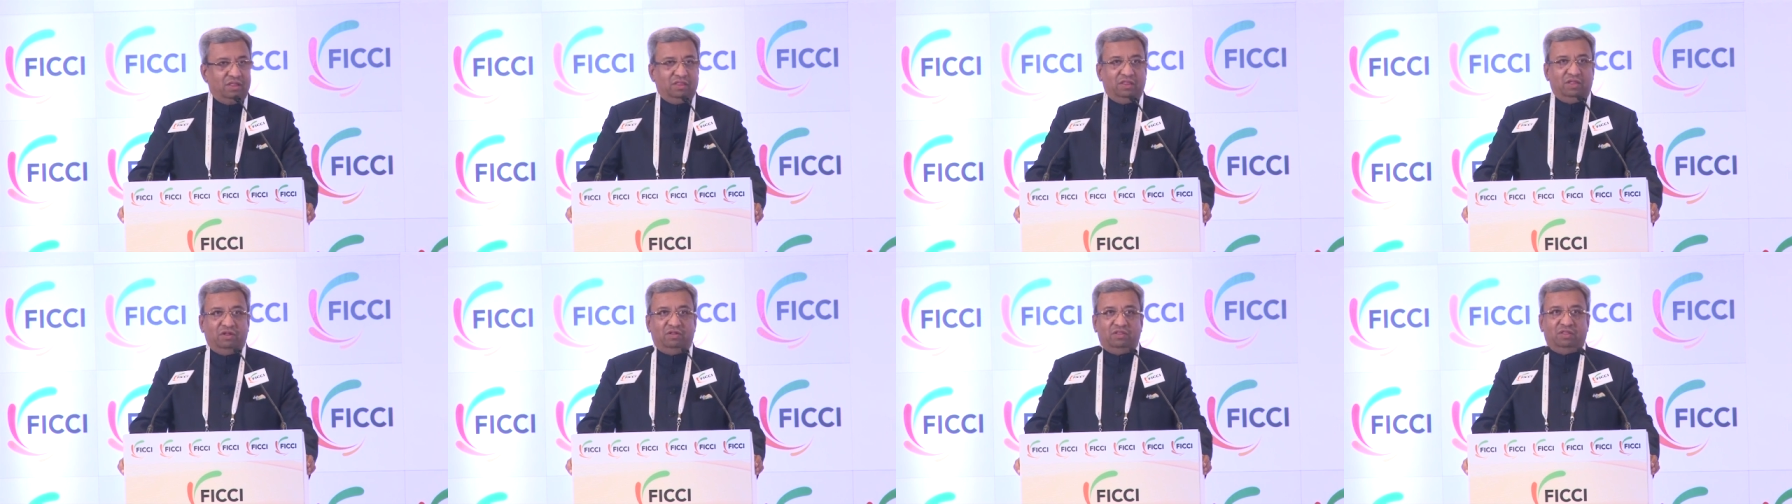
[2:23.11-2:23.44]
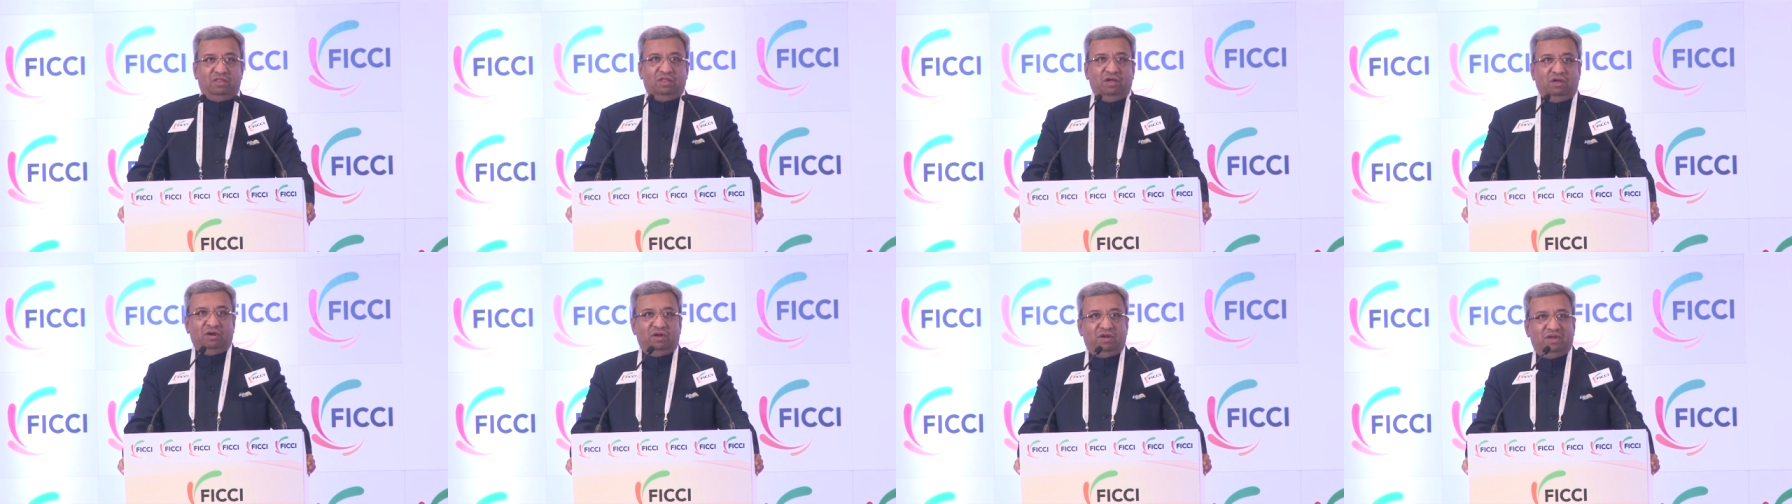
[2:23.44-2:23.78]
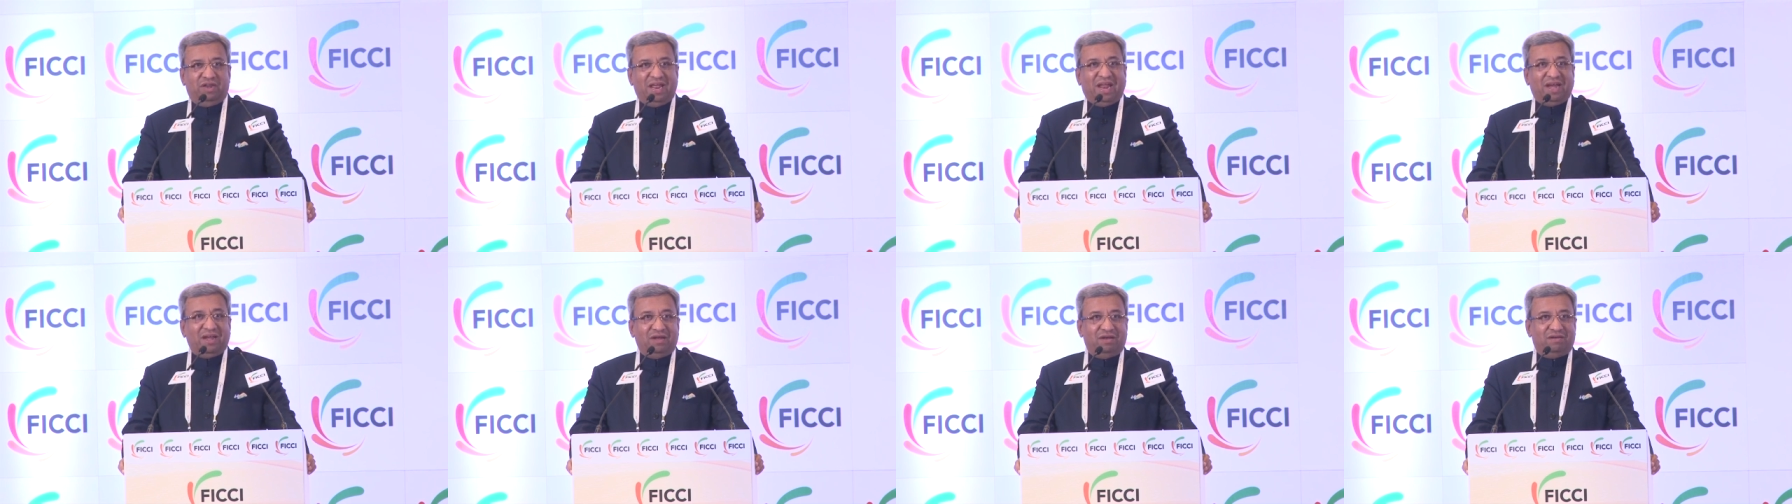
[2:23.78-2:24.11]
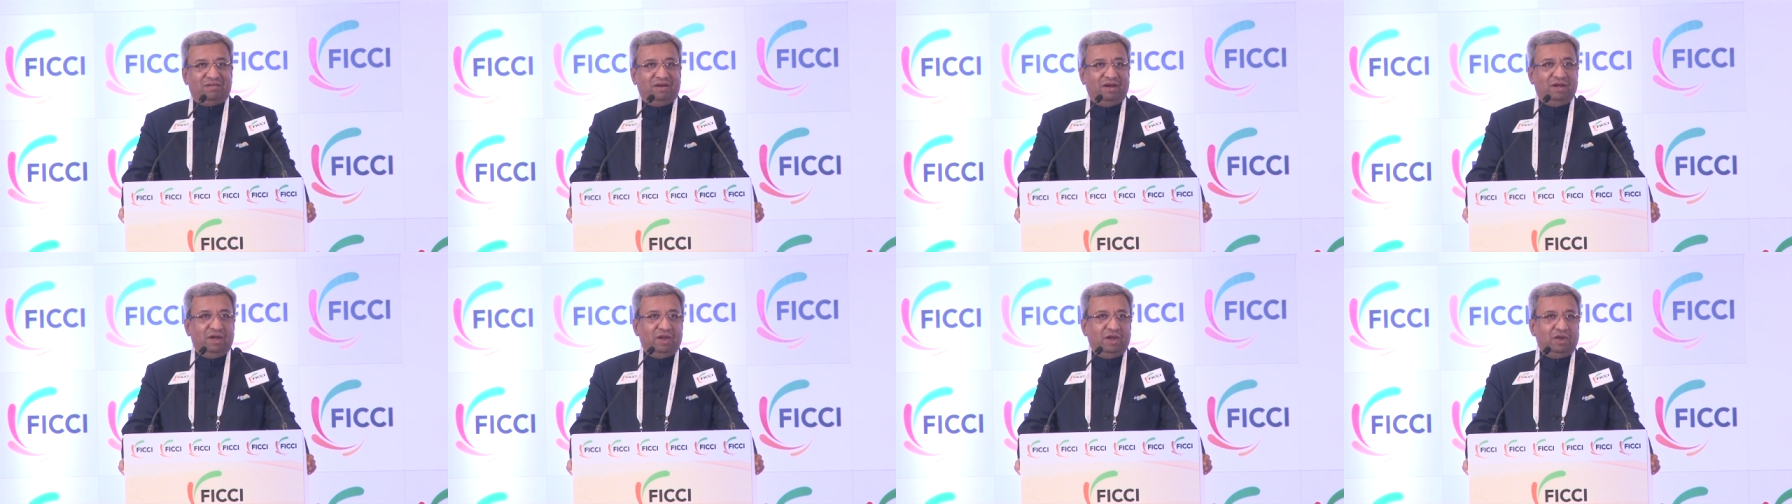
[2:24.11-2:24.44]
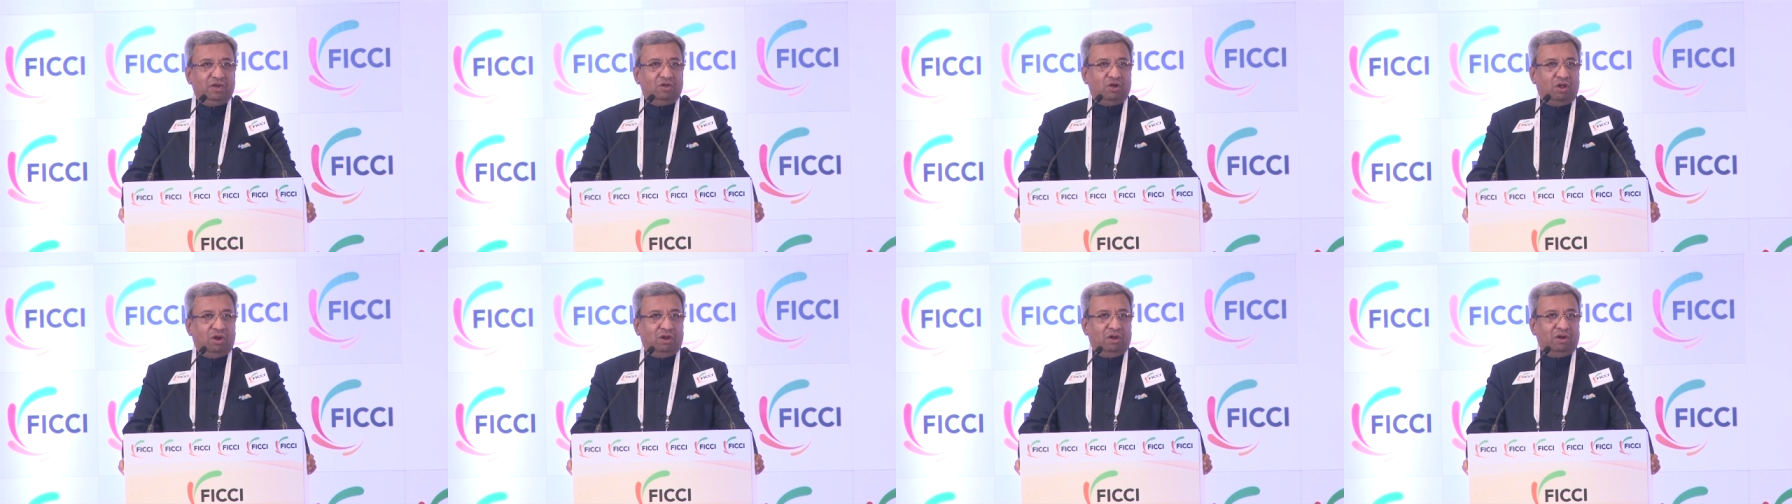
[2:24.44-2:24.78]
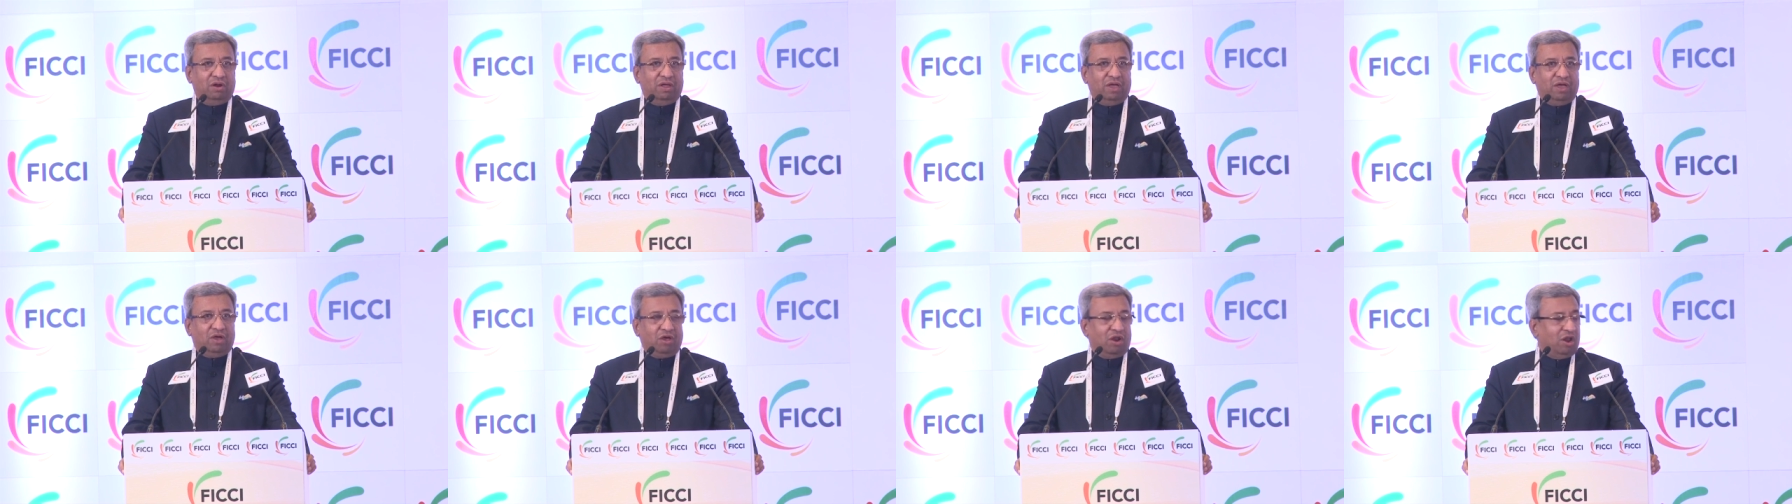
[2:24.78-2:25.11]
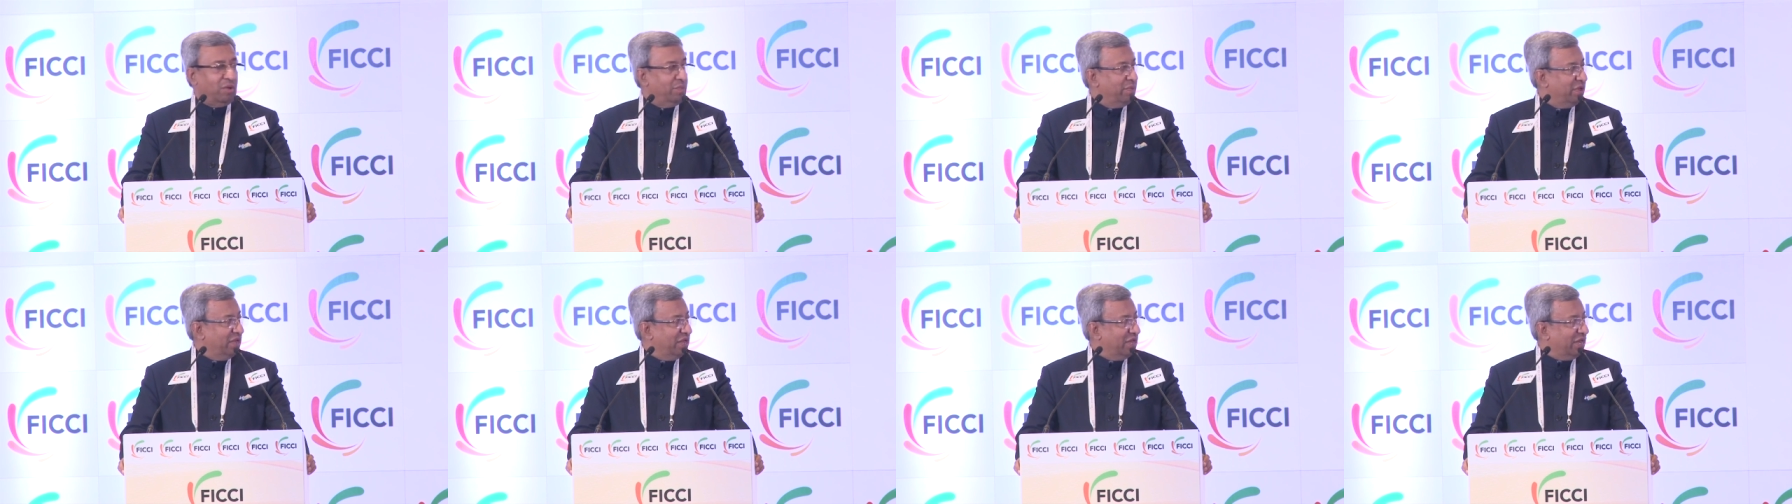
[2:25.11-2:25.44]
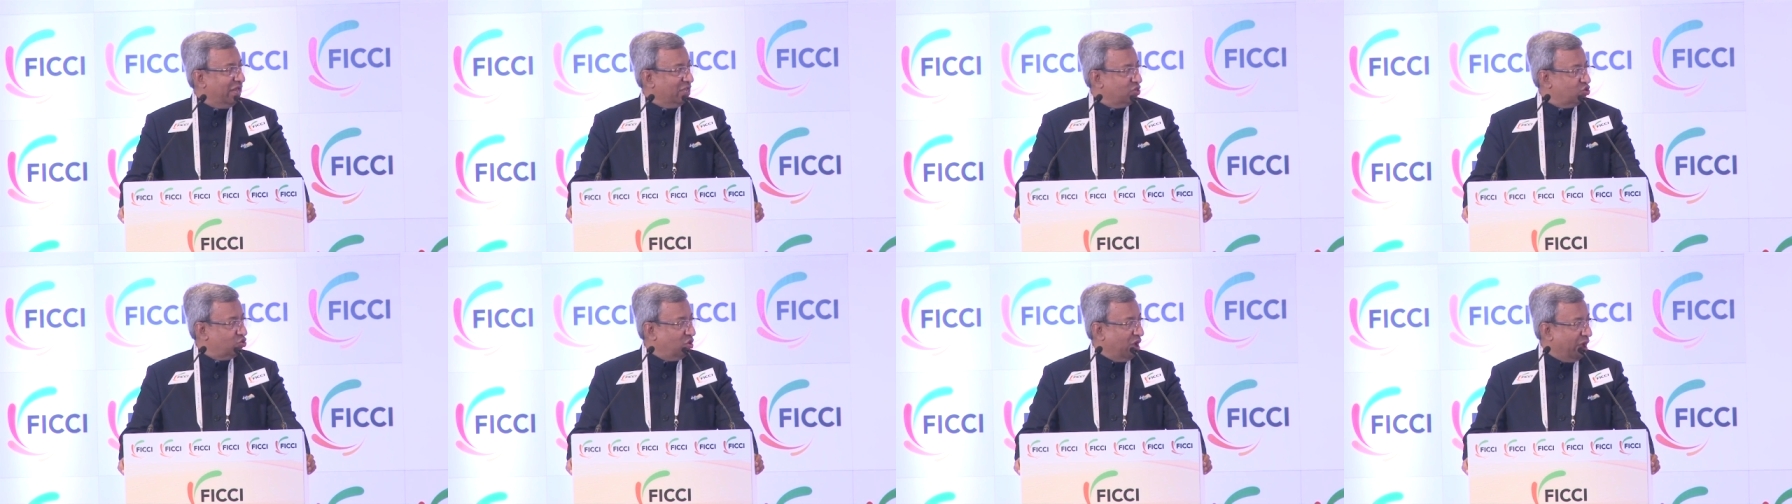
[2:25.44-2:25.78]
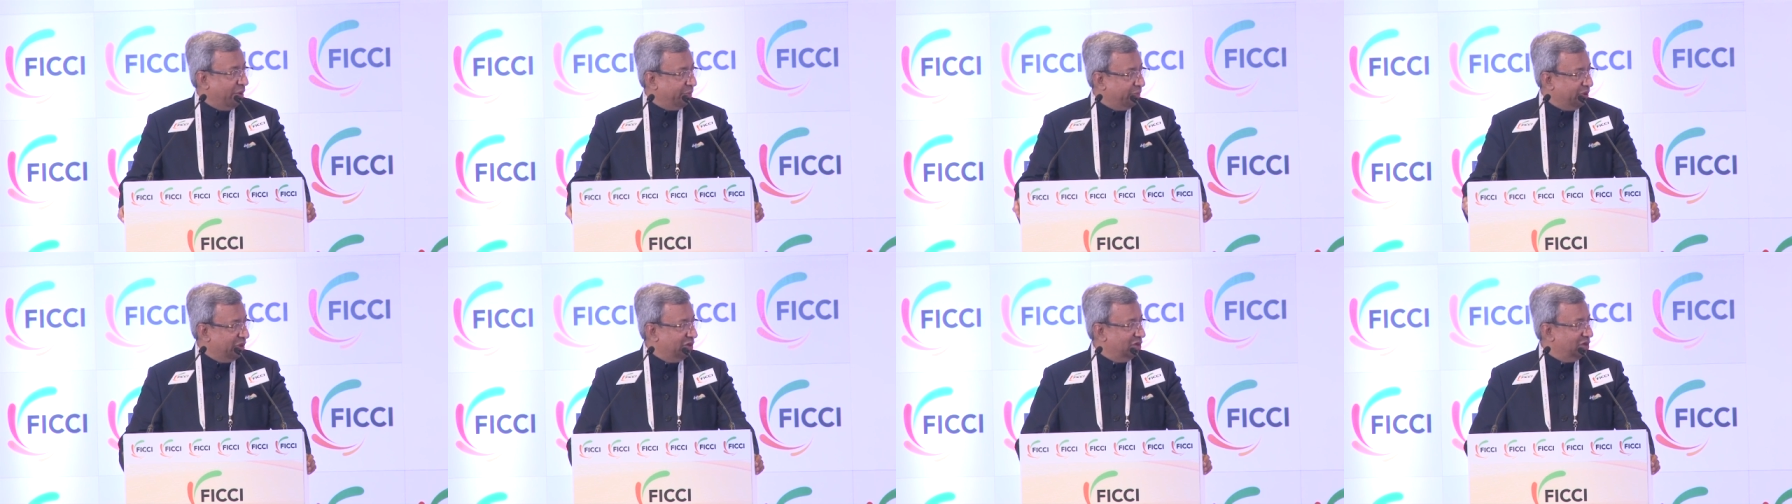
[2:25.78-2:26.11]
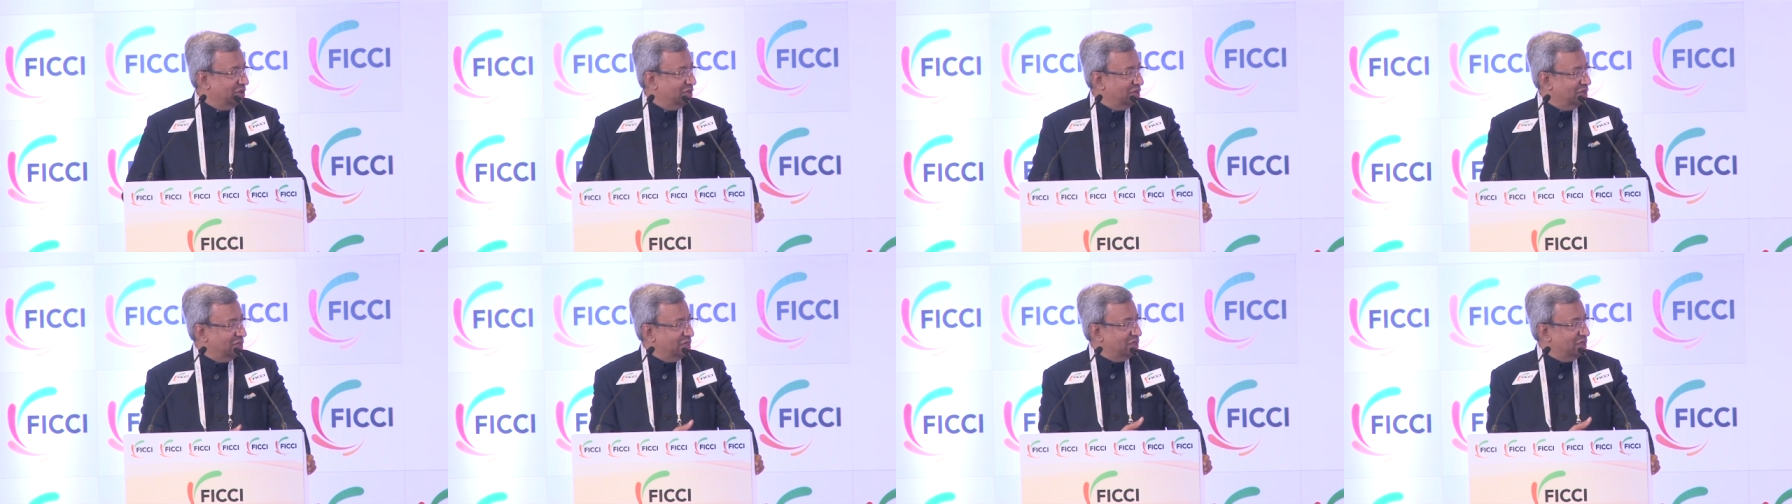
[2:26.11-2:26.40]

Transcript: that the $10 trillion economy, it has to happen.